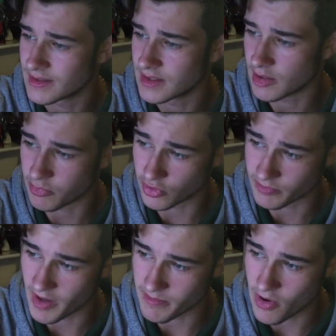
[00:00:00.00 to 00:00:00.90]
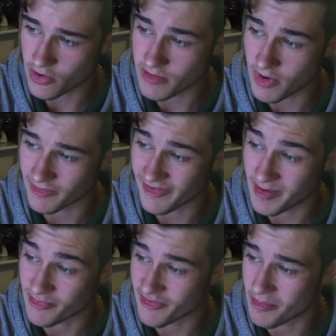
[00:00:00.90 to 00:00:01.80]
I pulled my Pokemon vape
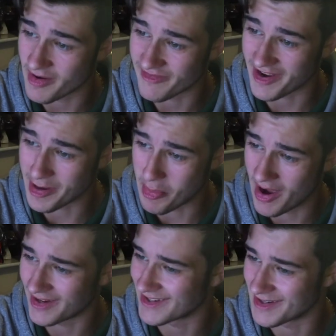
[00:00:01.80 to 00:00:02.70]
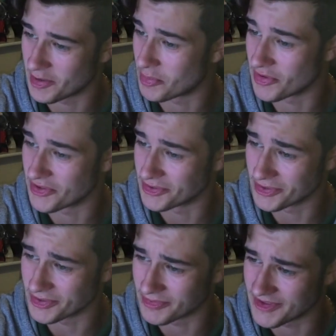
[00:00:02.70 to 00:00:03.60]
from my fanny pack and opened the
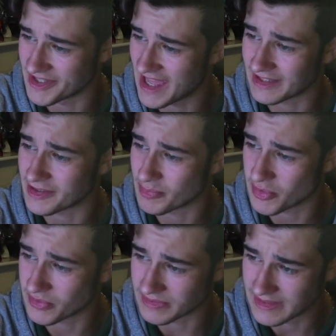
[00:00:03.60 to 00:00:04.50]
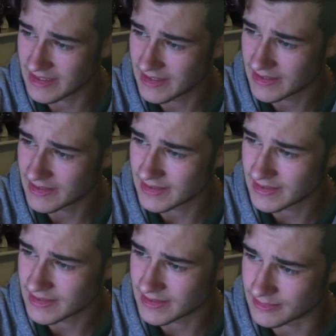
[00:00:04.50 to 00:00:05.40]
door with an elegant pull.
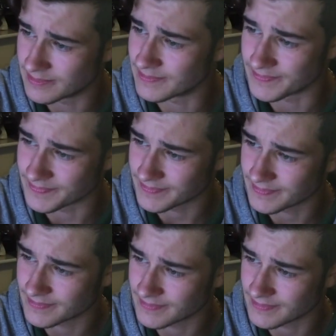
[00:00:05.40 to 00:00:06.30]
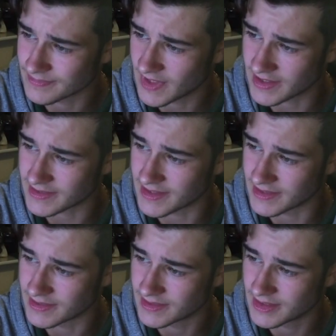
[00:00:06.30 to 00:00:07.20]
I said,
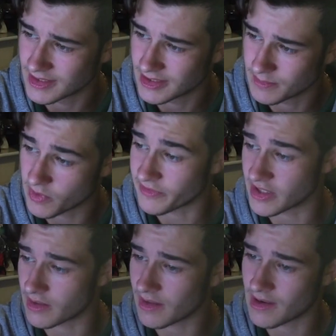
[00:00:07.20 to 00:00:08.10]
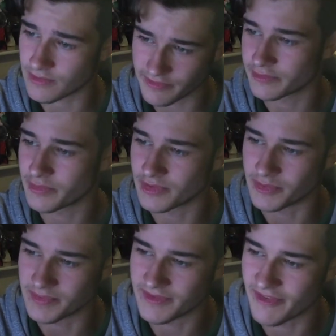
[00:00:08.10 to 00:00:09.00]
puffing a cloud of Fruit
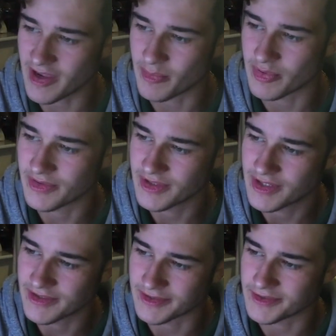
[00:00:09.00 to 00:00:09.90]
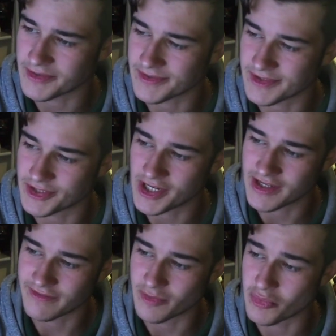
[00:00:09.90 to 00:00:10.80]
Loops vape that took the shade
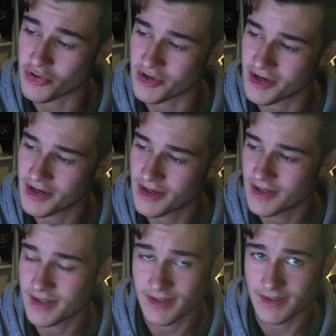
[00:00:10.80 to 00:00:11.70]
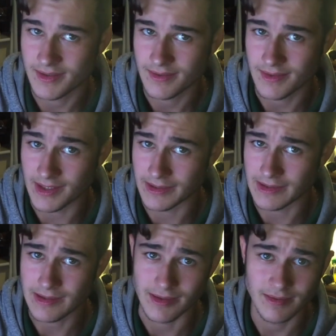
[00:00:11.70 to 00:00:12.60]
of a book. "Indeed."